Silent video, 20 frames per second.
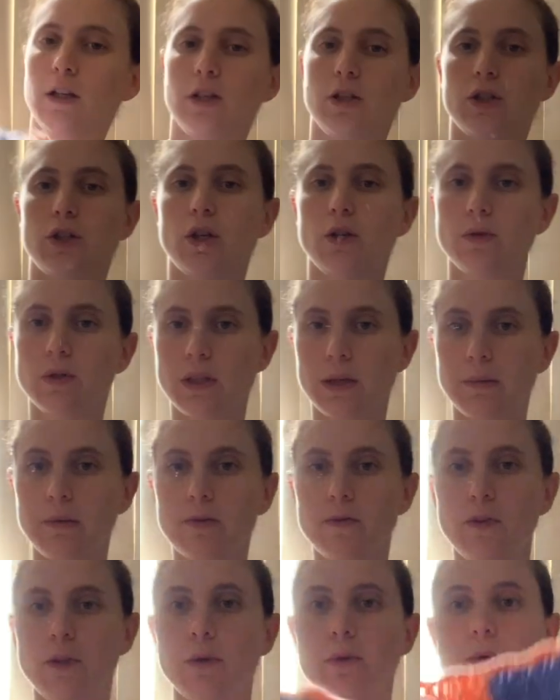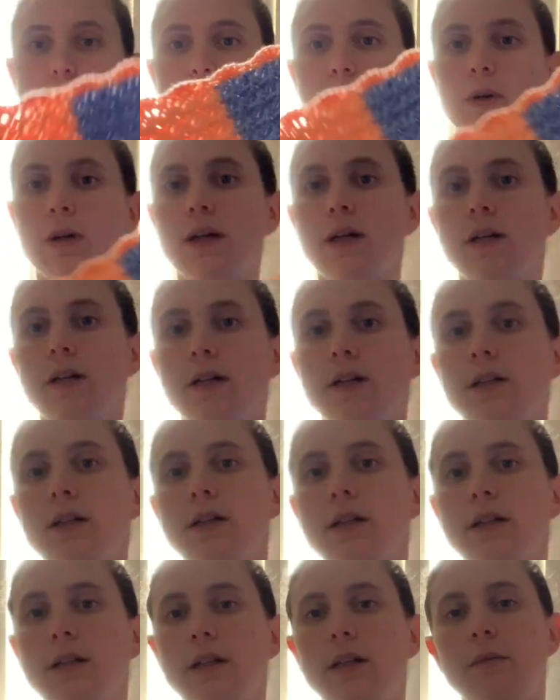So some of you
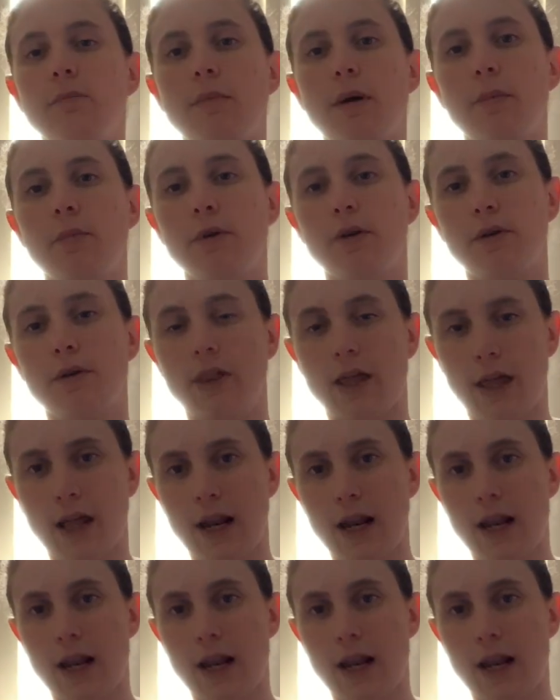remember that